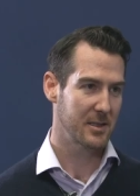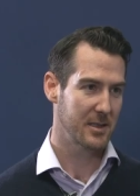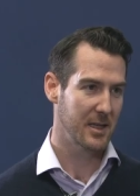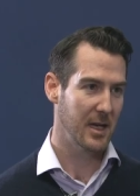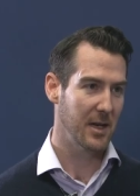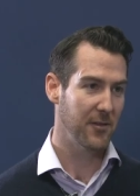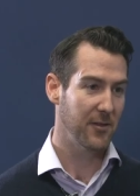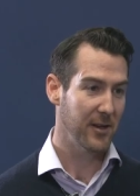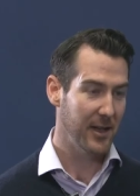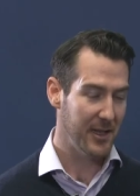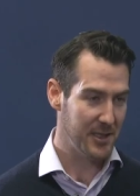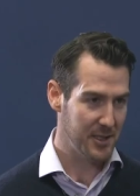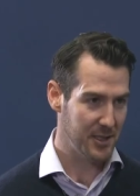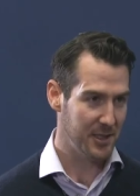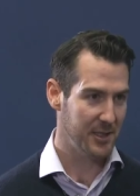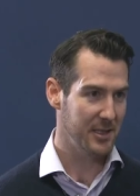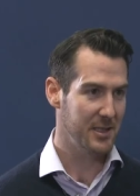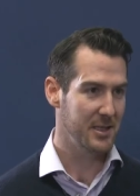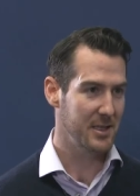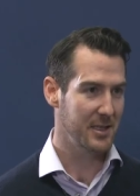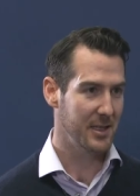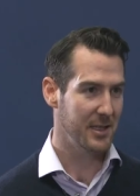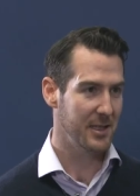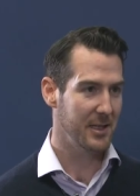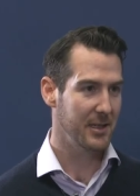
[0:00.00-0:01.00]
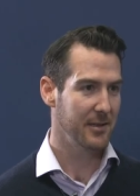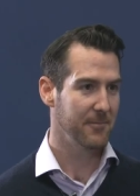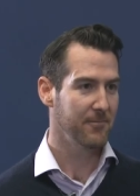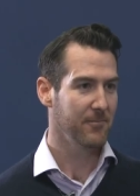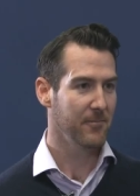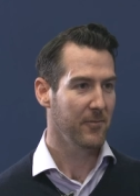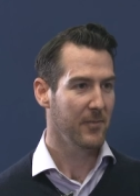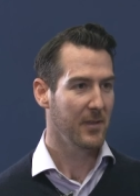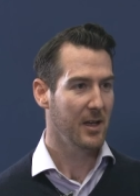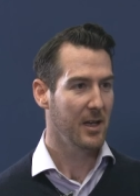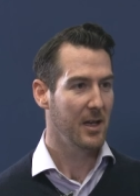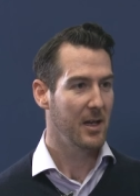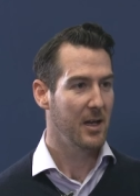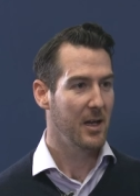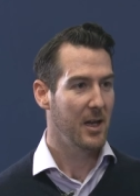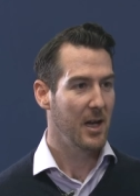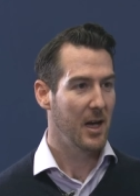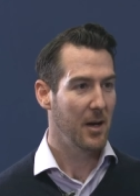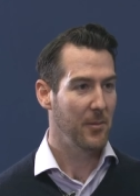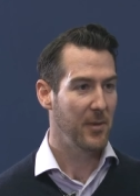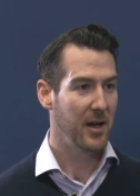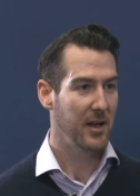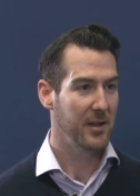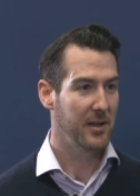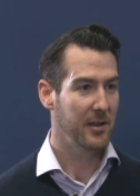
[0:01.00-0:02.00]
David, as you can see,
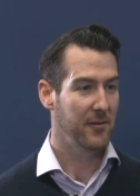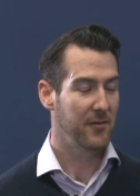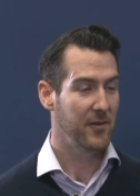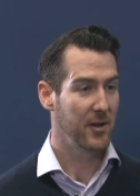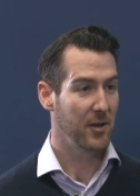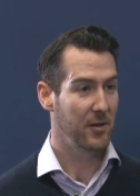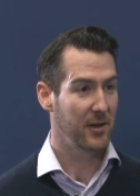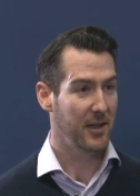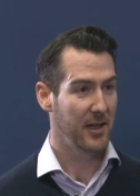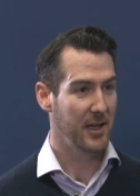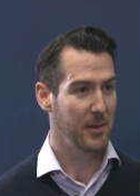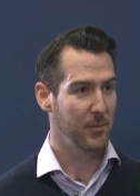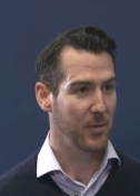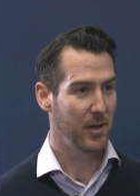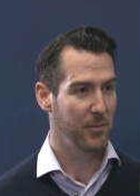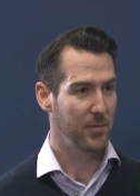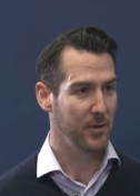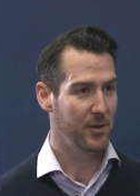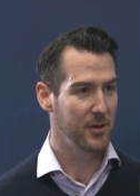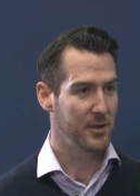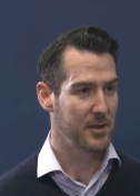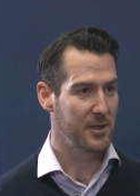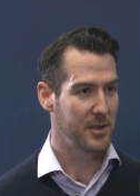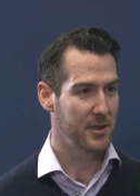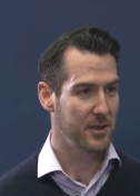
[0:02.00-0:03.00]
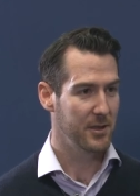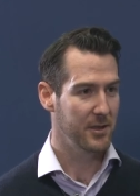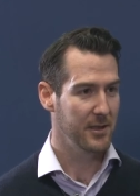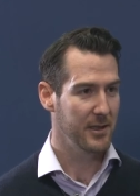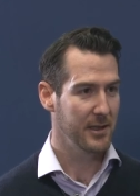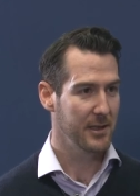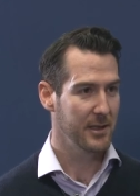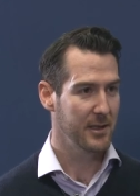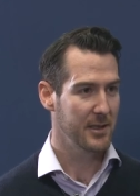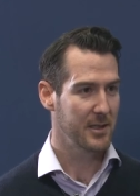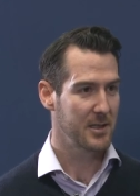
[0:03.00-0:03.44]
I'm out in the field getting my boots dirty,